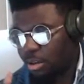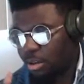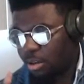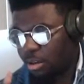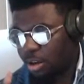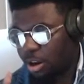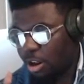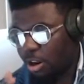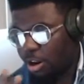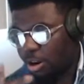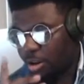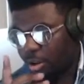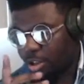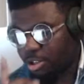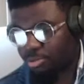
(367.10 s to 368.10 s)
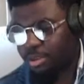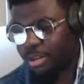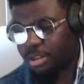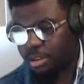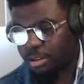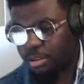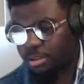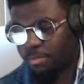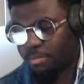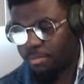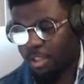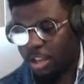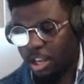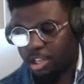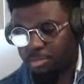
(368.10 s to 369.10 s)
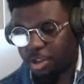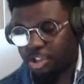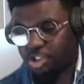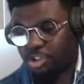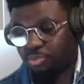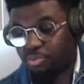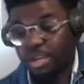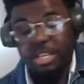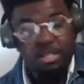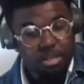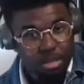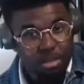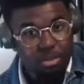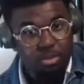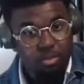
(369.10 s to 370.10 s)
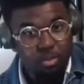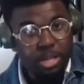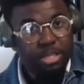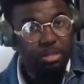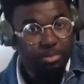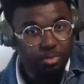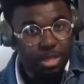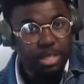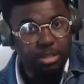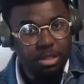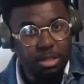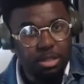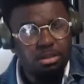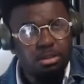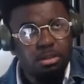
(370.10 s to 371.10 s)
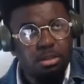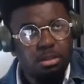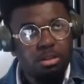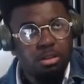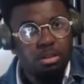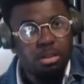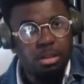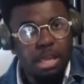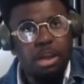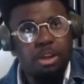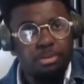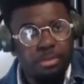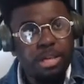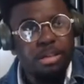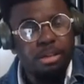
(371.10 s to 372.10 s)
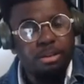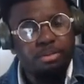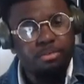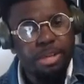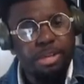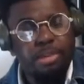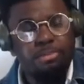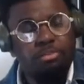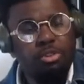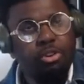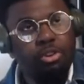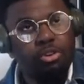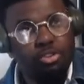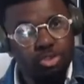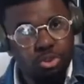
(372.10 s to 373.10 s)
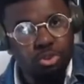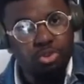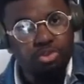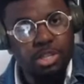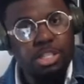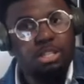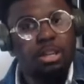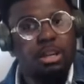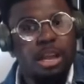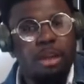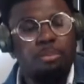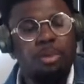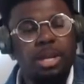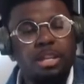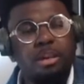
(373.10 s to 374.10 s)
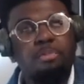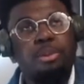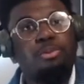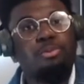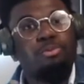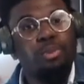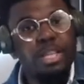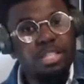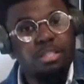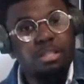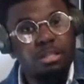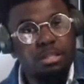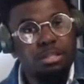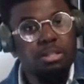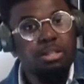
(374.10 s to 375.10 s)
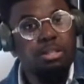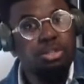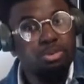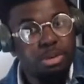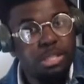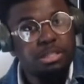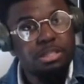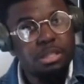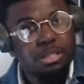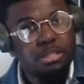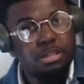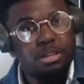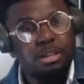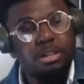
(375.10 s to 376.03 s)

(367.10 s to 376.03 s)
No, no, no, that's Rika. Especially Risa, Risa, Risa. Yeah, Rika, Rika. So it's Risa and Rika, but Risa's twin sister.